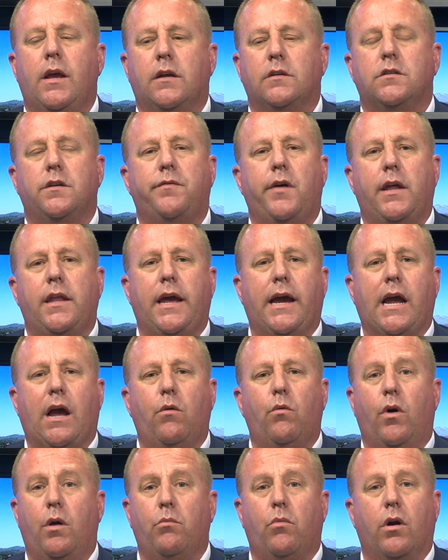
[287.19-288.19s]
So finally I
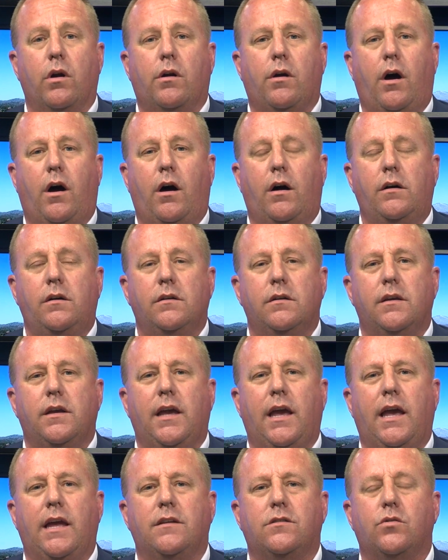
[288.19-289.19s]
got one more call,
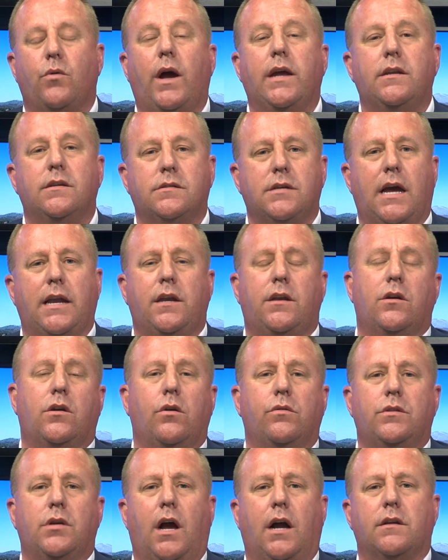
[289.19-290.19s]
and so I decided to
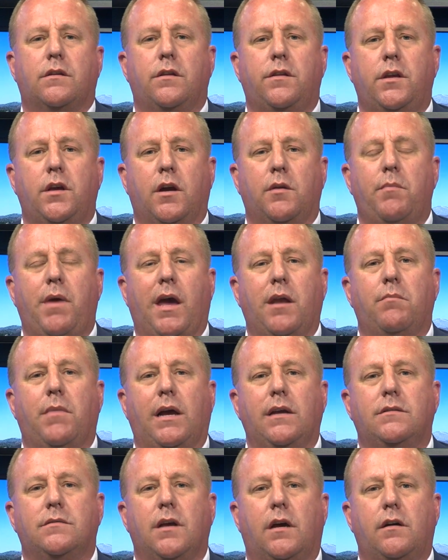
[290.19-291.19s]
go talk to the young man
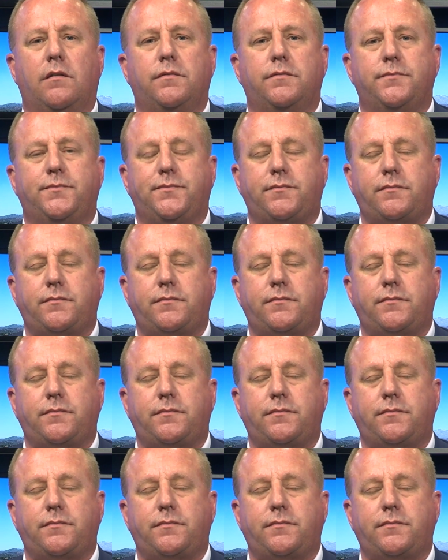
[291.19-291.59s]
myself.